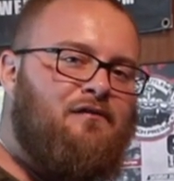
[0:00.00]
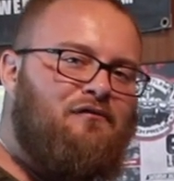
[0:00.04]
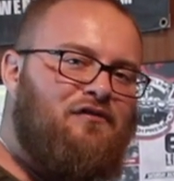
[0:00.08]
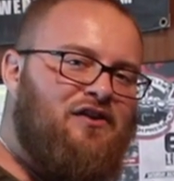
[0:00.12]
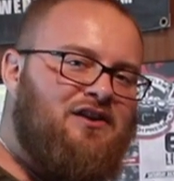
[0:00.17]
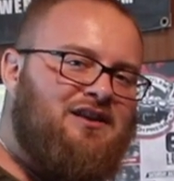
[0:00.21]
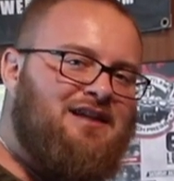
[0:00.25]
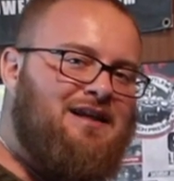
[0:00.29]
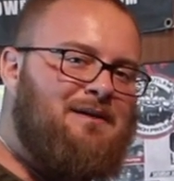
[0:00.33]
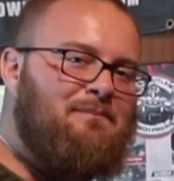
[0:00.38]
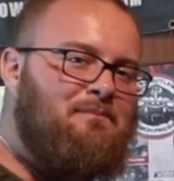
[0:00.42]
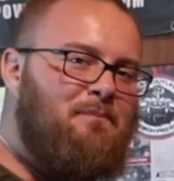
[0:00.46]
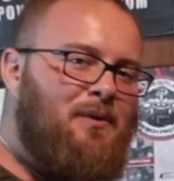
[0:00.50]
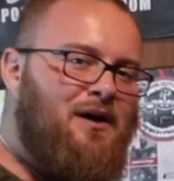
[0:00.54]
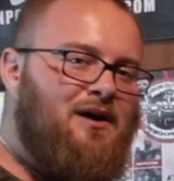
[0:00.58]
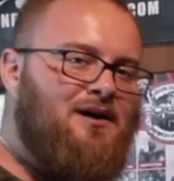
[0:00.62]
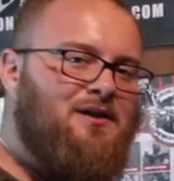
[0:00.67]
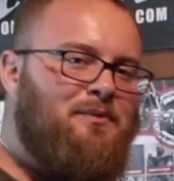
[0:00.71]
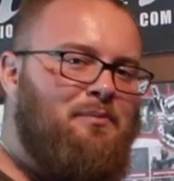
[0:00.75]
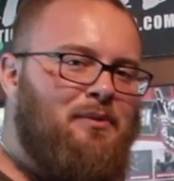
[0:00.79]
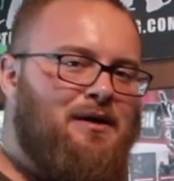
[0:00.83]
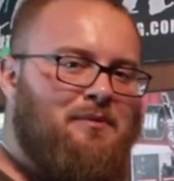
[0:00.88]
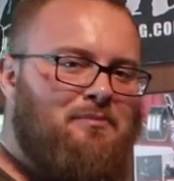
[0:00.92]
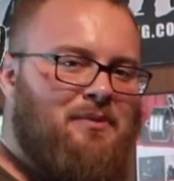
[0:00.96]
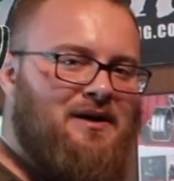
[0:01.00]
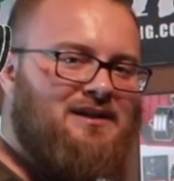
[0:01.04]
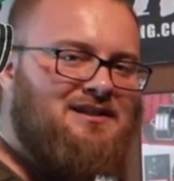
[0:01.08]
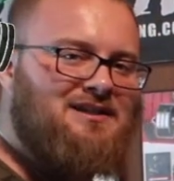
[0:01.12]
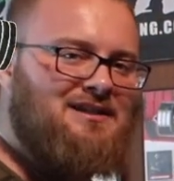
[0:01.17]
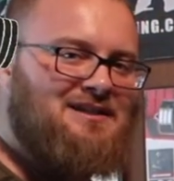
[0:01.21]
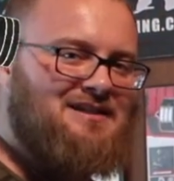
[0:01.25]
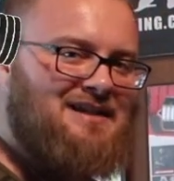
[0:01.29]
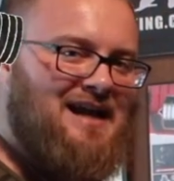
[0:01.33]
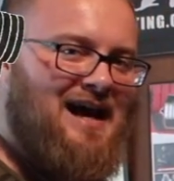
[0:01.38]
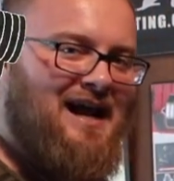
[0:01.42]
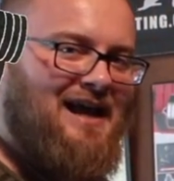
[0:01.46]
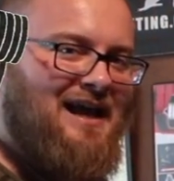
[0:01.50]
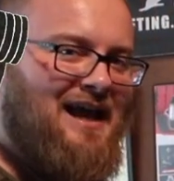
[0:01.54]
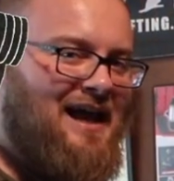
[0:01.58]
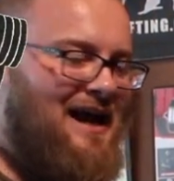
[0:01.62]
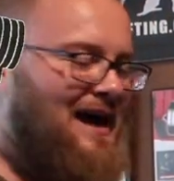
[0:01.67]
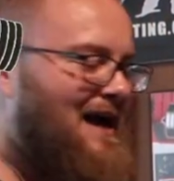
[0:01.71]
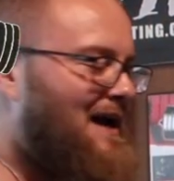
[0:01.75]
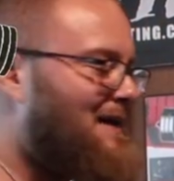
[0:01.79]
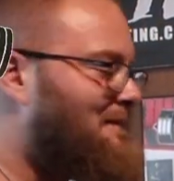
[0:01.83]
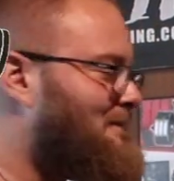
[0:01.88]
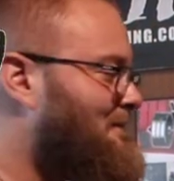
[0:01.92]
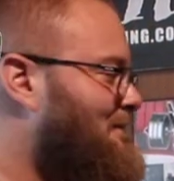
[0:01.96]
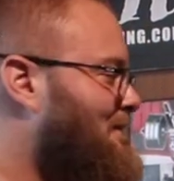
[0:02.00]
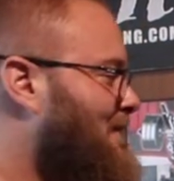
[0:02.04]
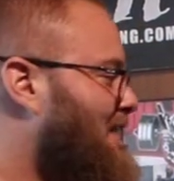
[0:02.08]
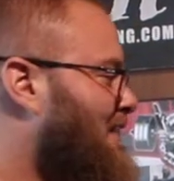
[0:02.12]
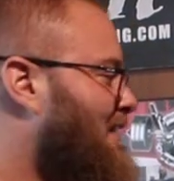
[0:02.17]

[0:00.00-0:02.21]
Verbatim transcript: 15 bucks, BigBenches.com.